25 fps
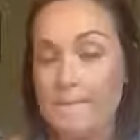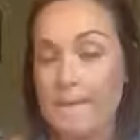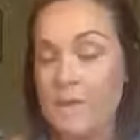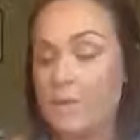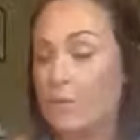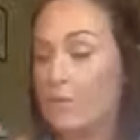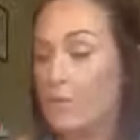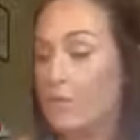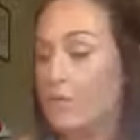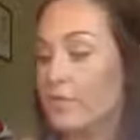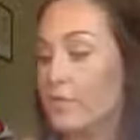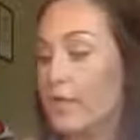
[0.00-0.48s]

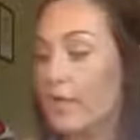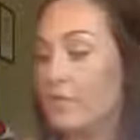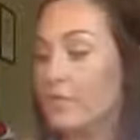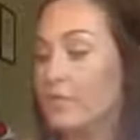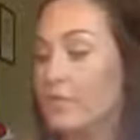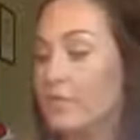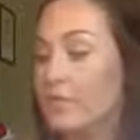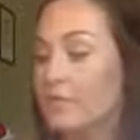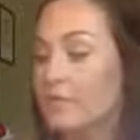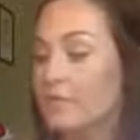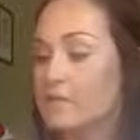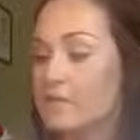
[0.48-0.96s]
And what that
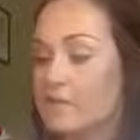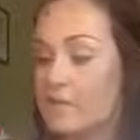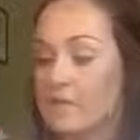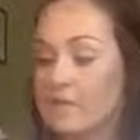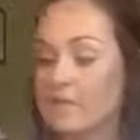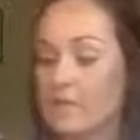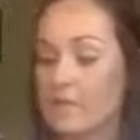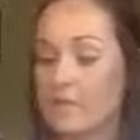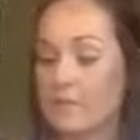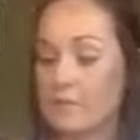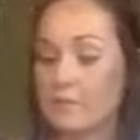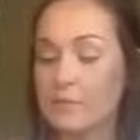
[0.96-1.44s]
means
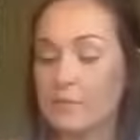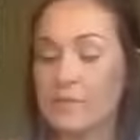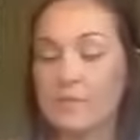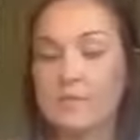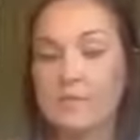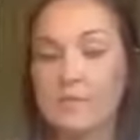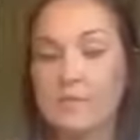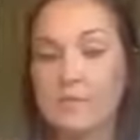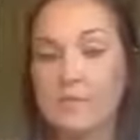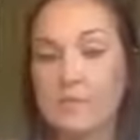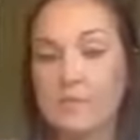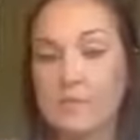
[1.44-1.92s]
is they
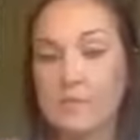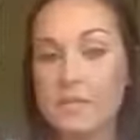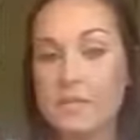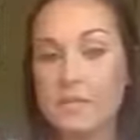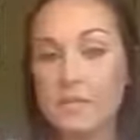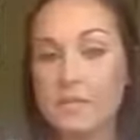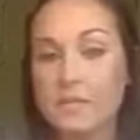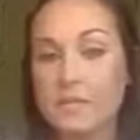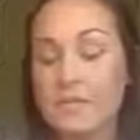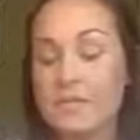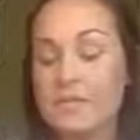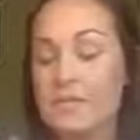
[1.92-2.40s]

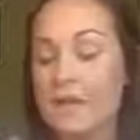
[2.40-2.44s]
basically